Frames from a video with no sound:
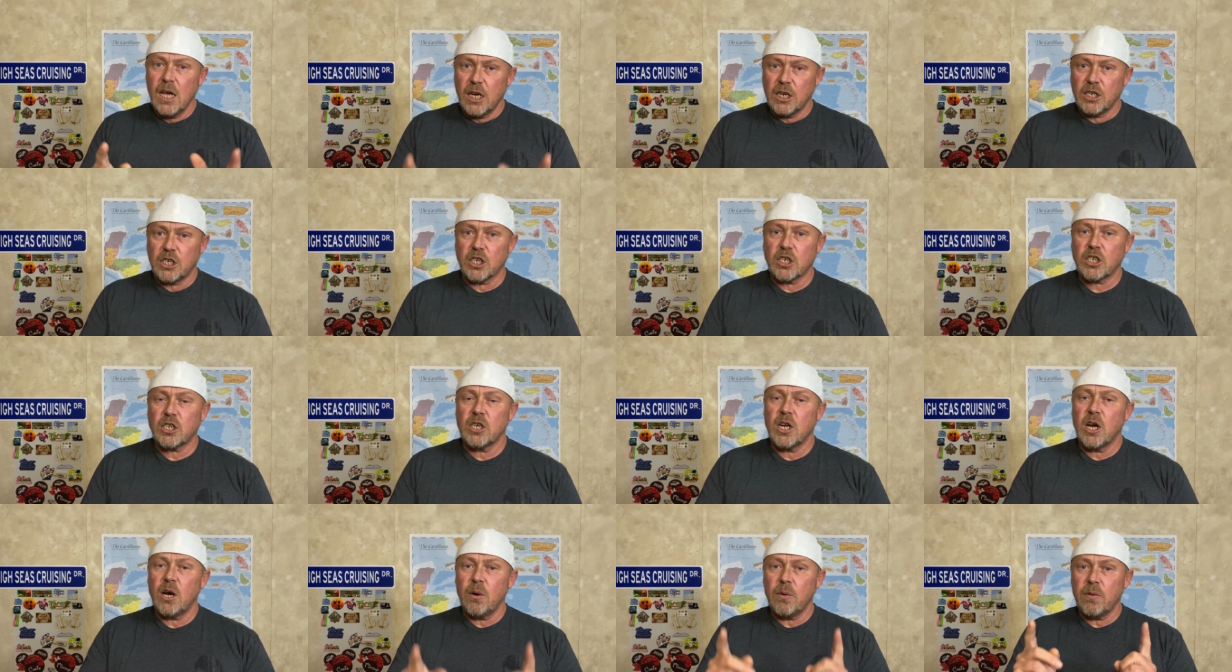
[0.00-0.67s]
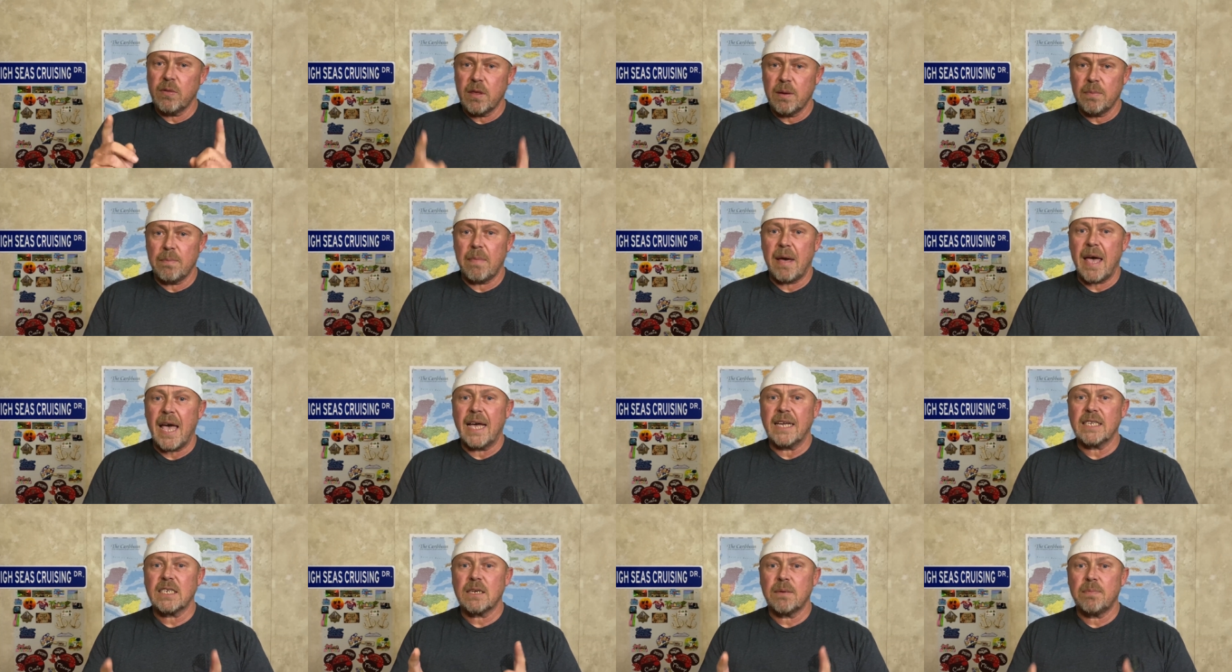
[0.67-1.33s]
Just know the
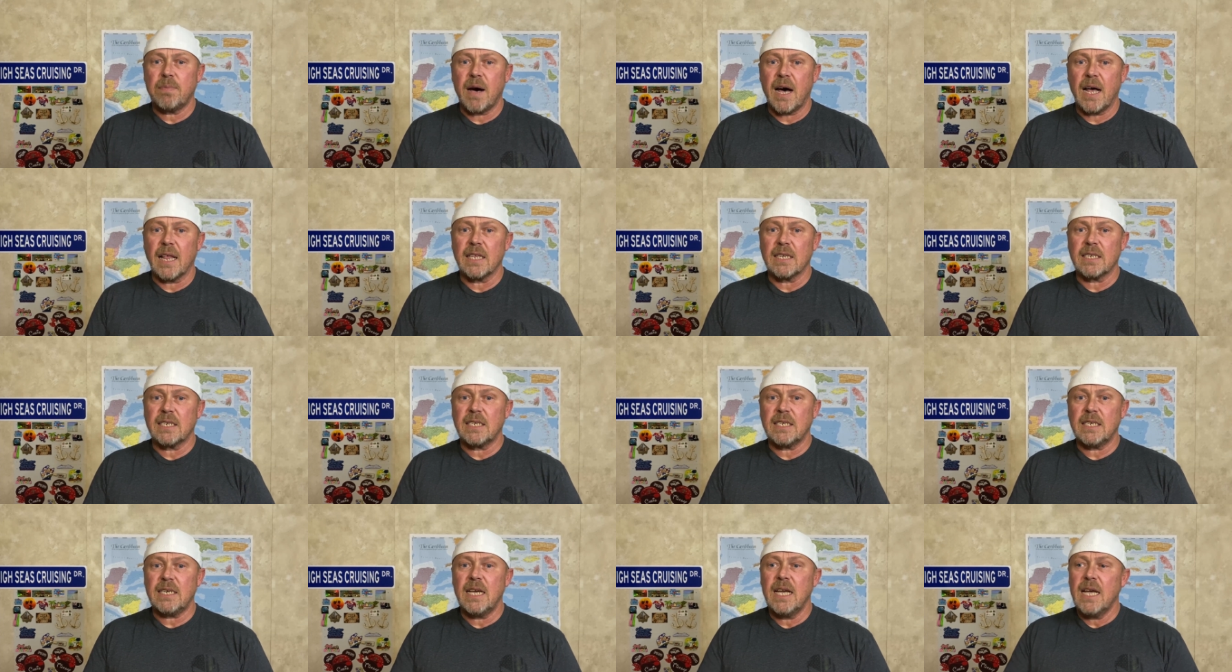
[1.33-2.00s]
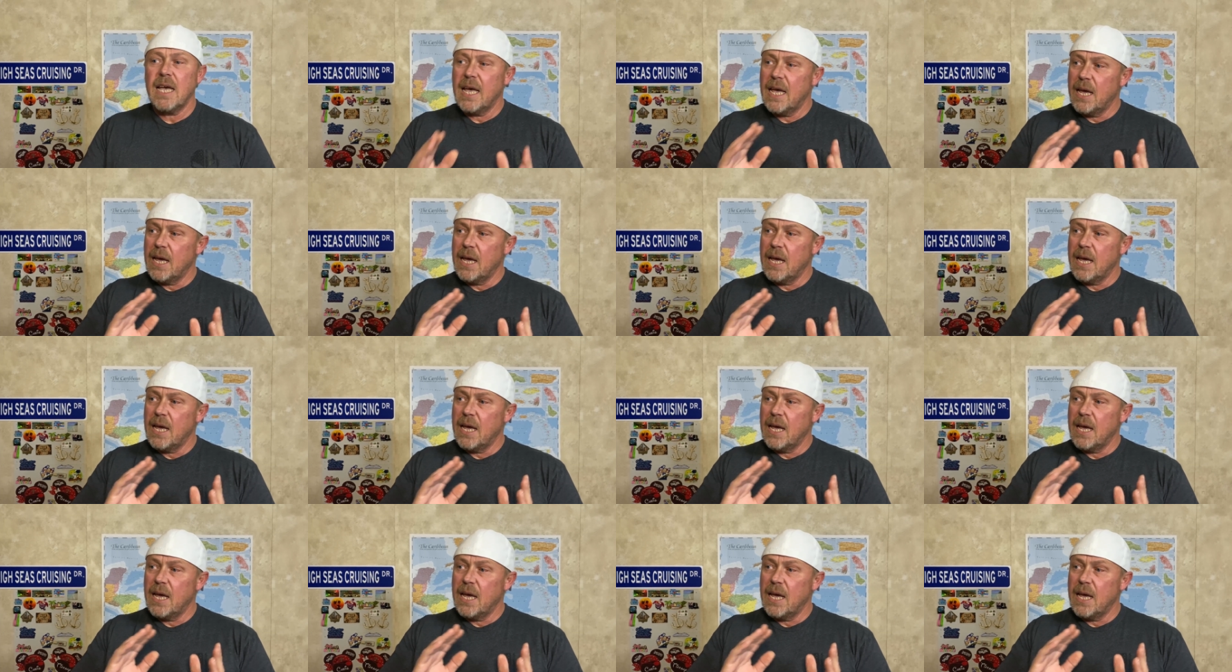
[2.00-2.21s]
mask policy,